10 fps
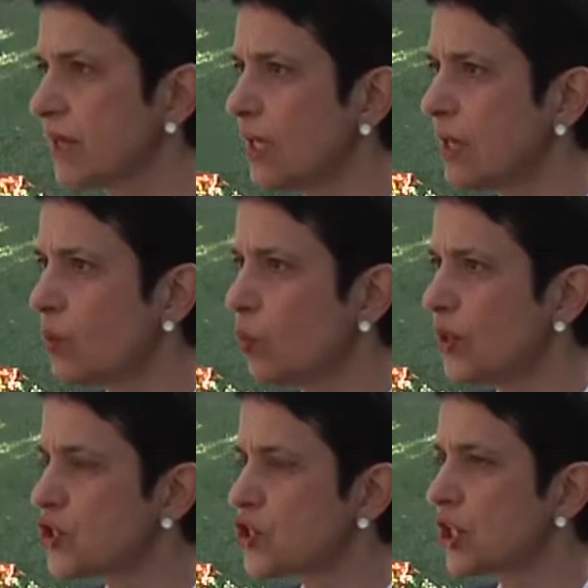uh,
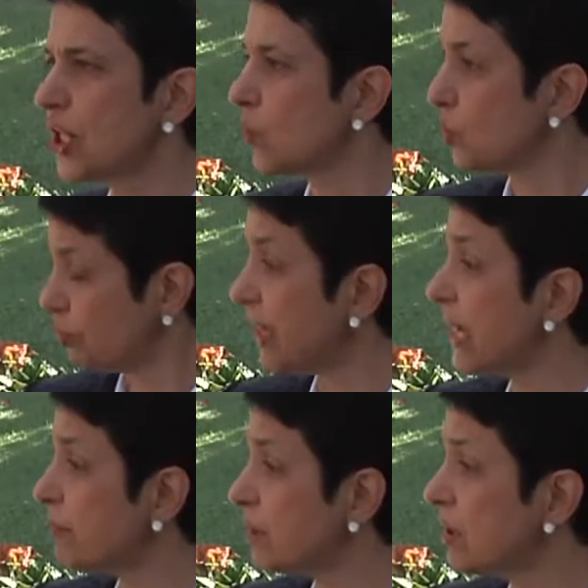which would be
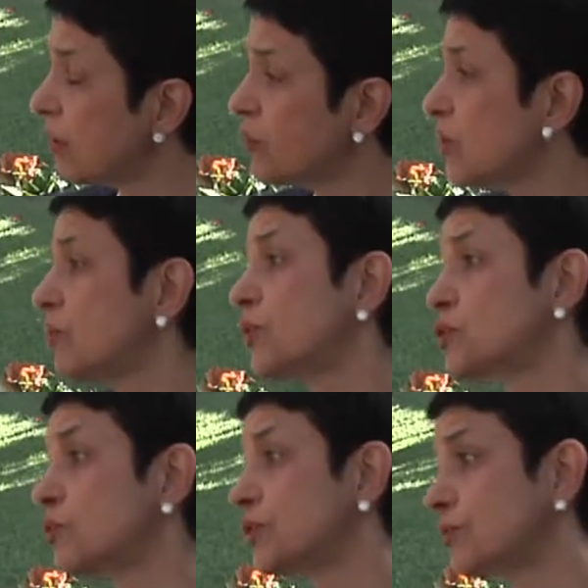able, uh,
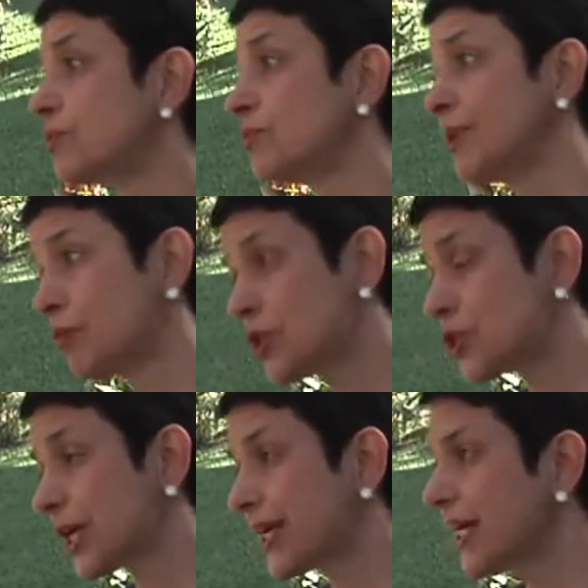which would be
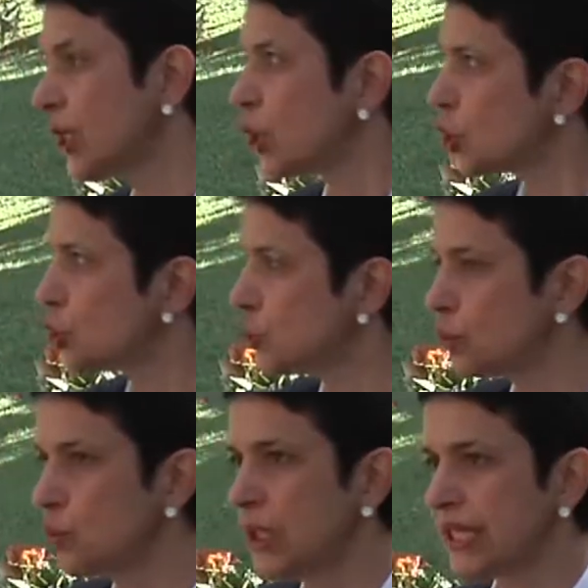wishing
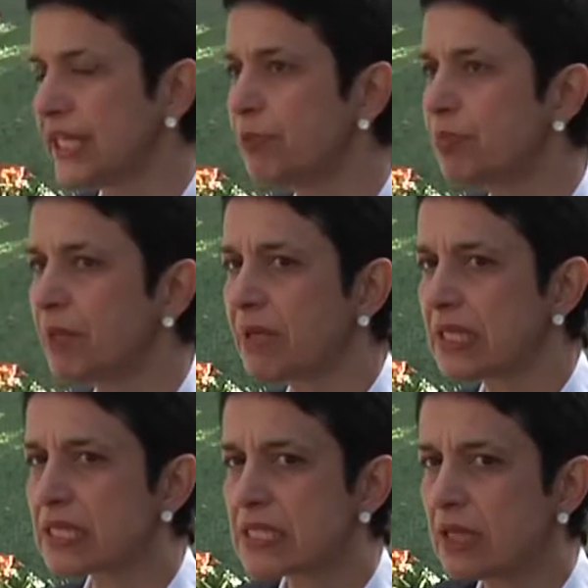to
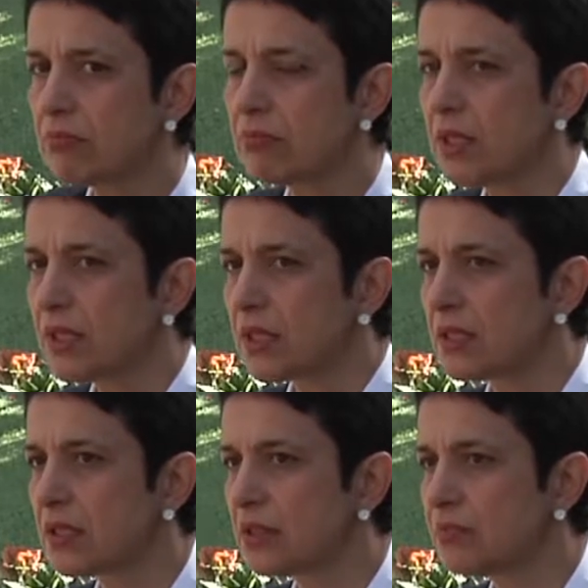implement some
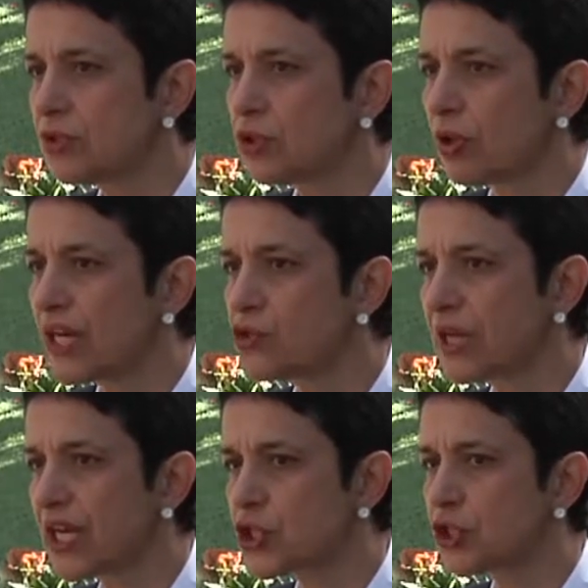uh, you know,
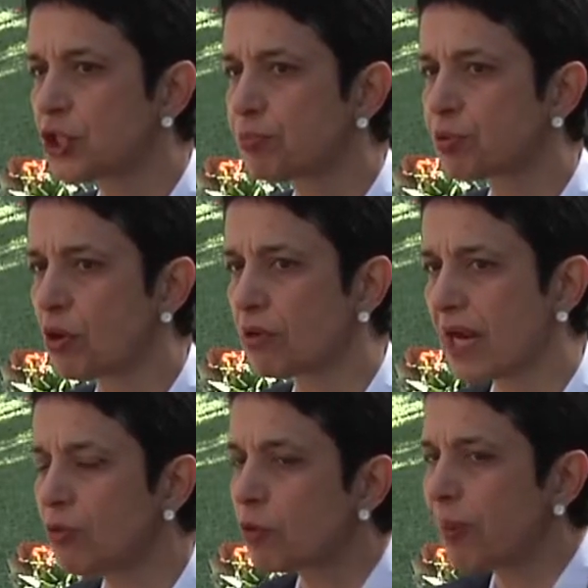educational
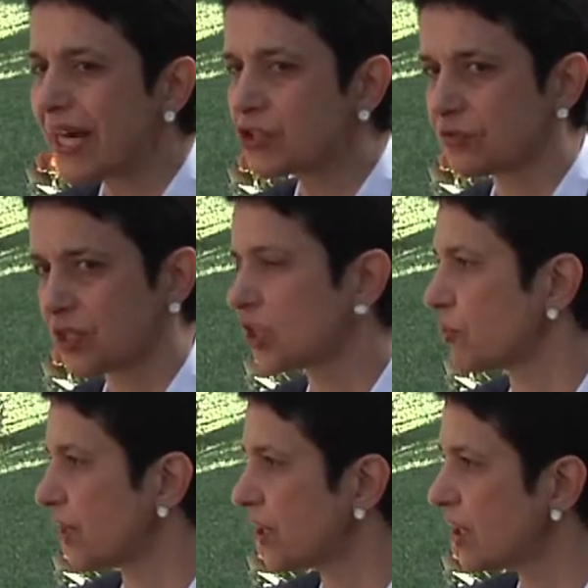program or part of the
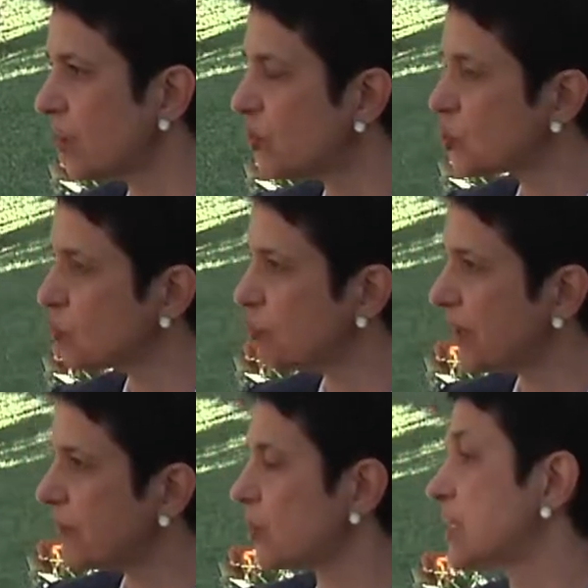curricula, which would
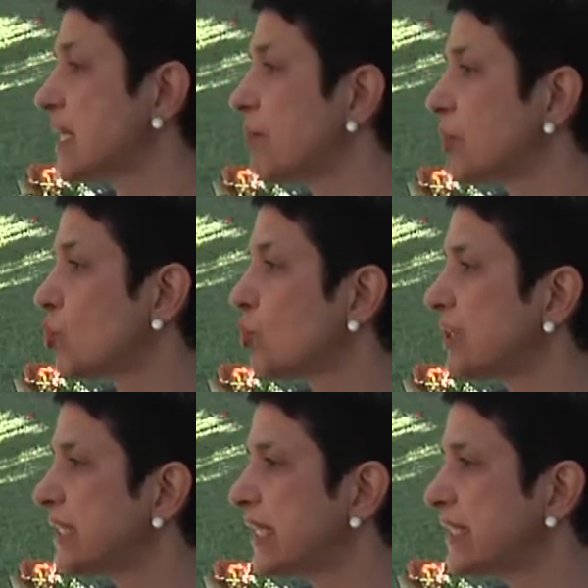be, for example,
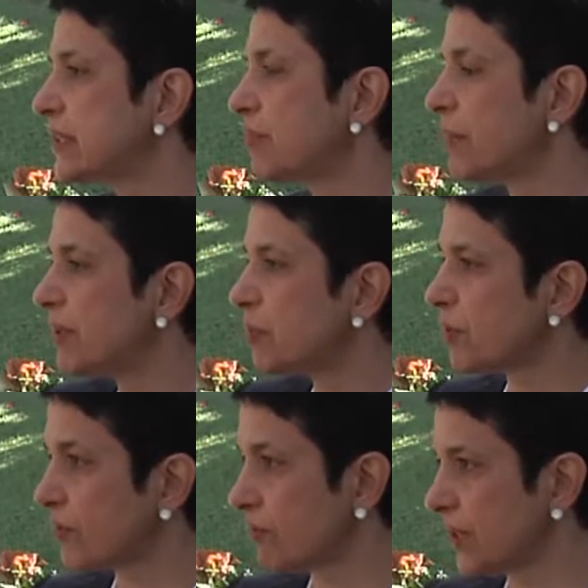coordinated by
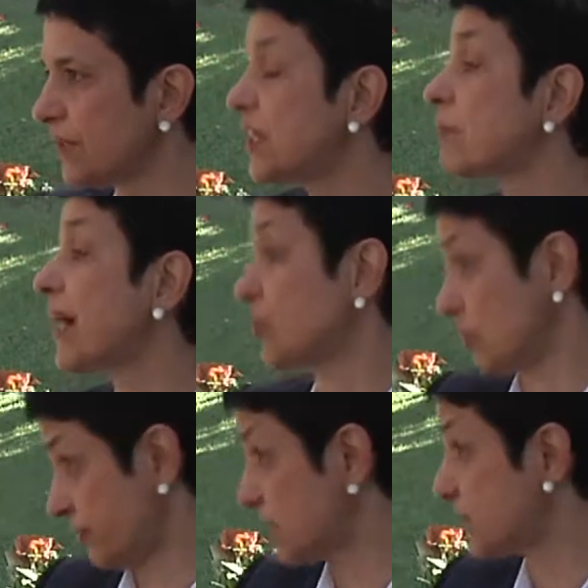people from the nearby
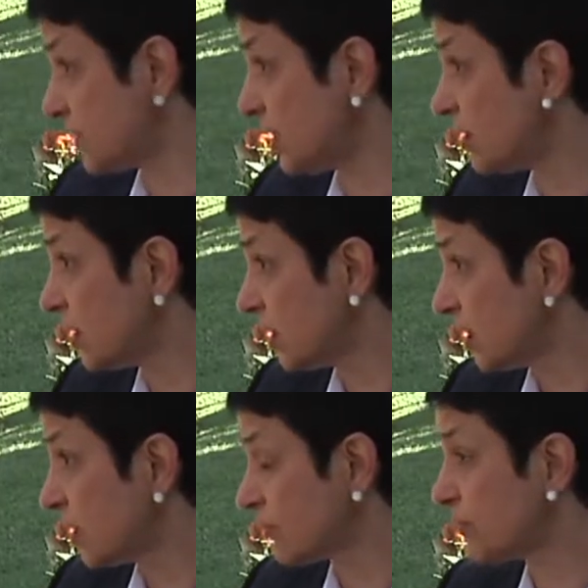university, mm
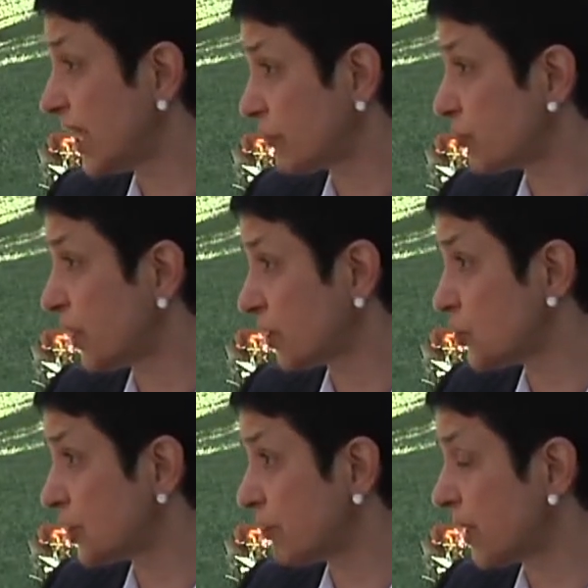-hmm. from the
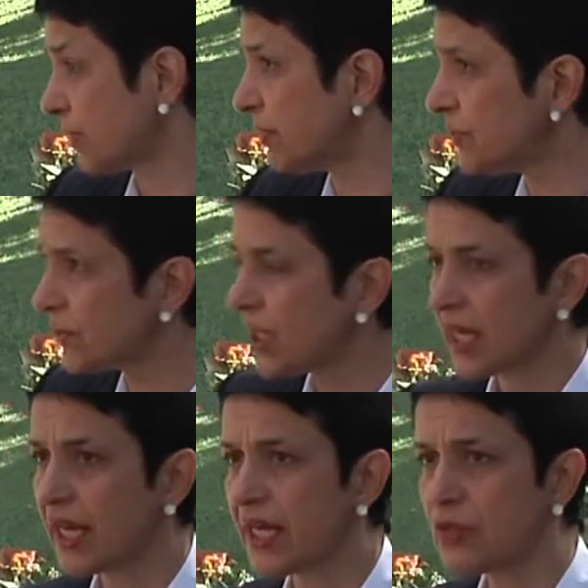anthropology department,
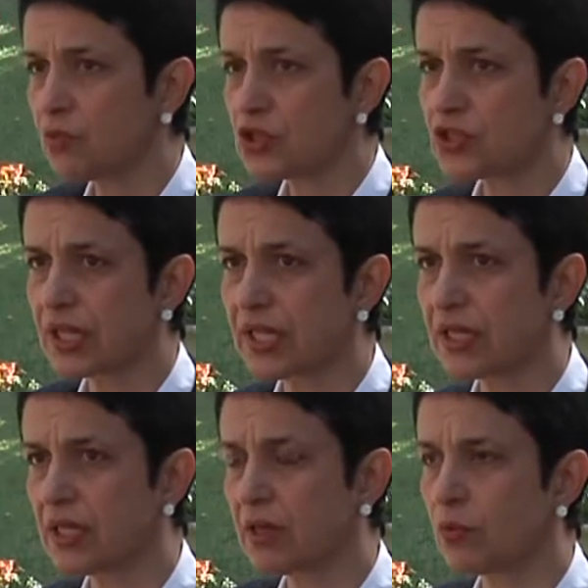and which they
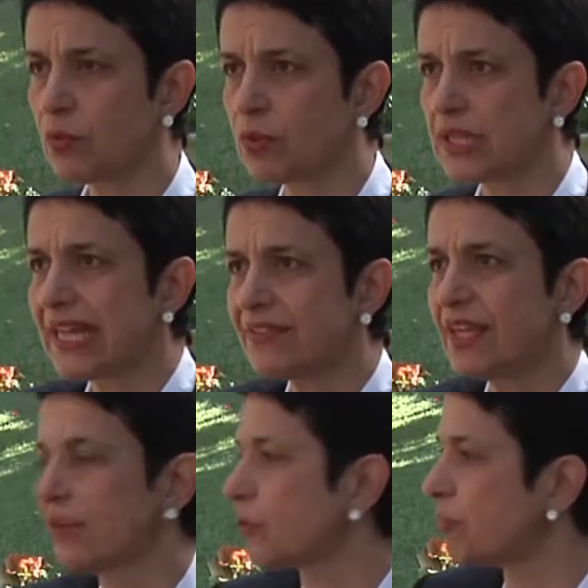uh, would let
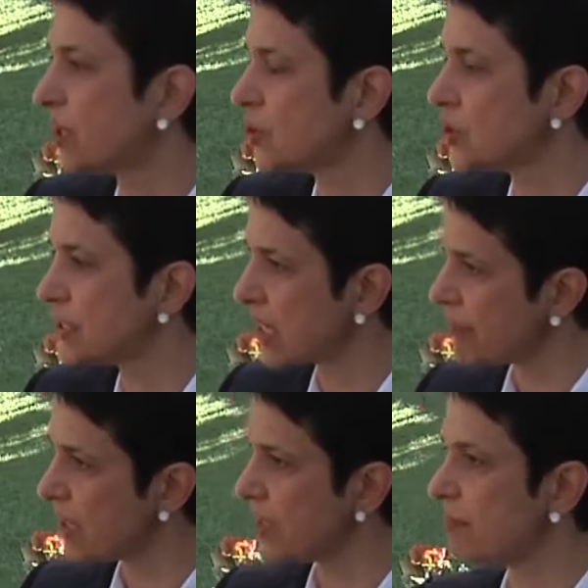the anthropologists
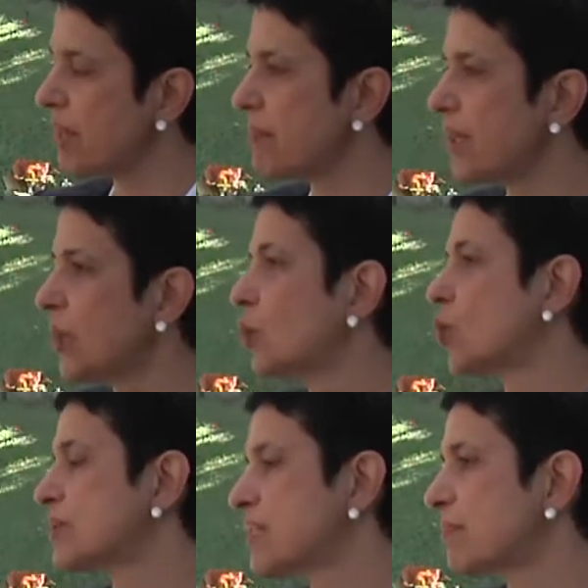come in and maybe
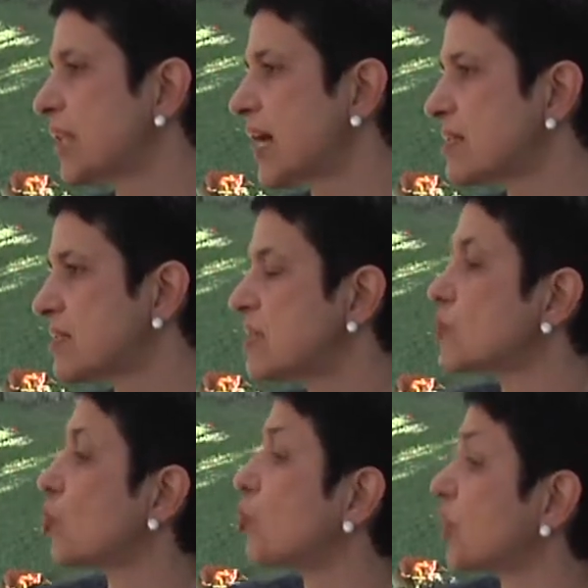hold some classes
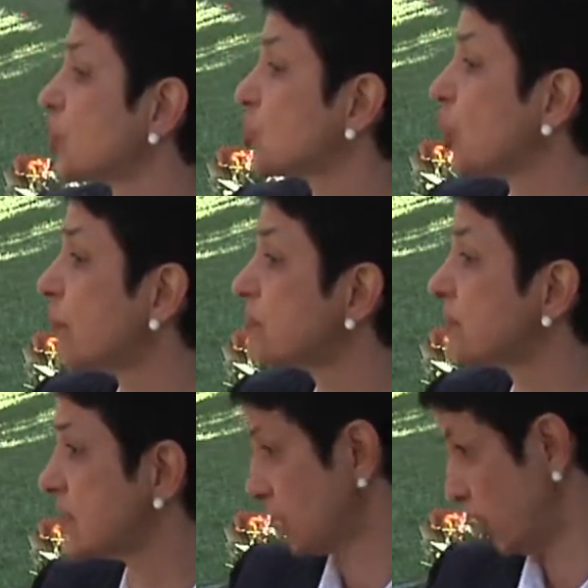or
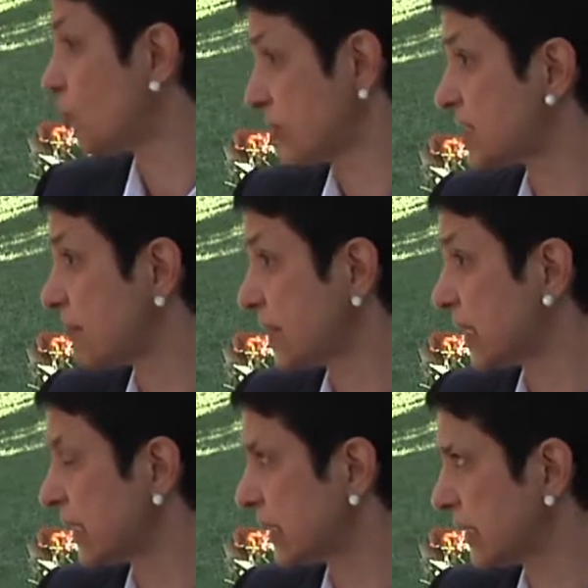workshops or something
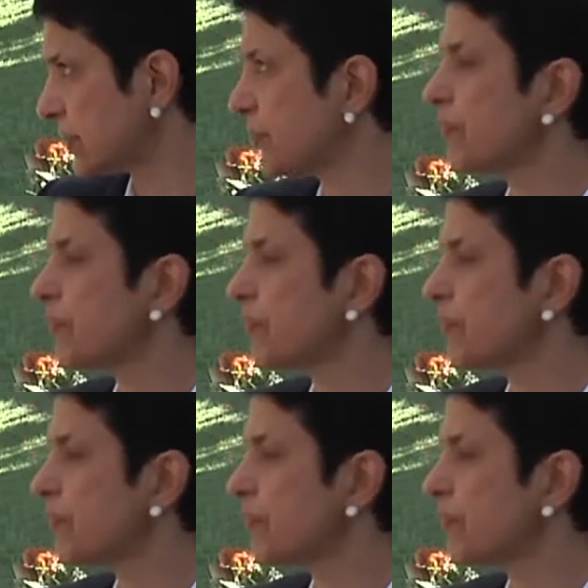like that.